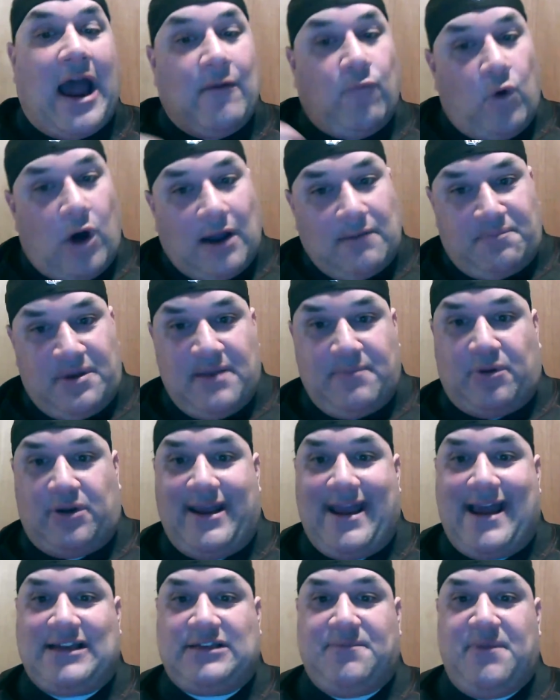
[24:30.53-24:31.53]
I want people
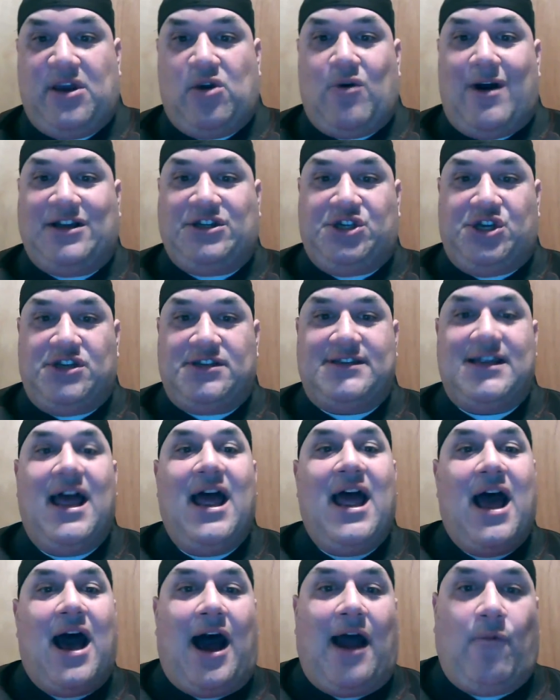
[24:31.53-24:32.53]
to ask me questions.
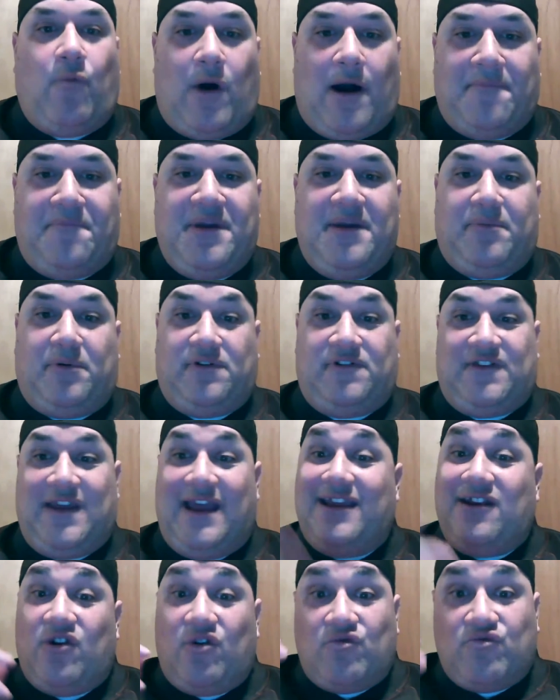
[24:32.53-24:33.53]
I want people to
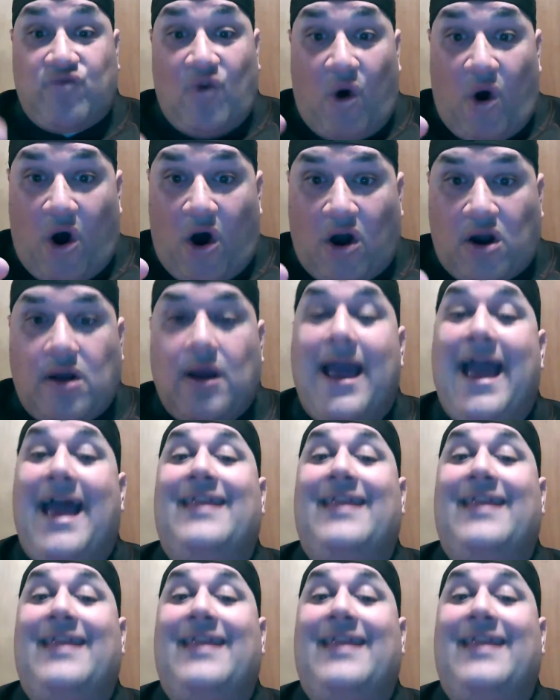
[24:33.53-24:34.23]
say, you're wrong,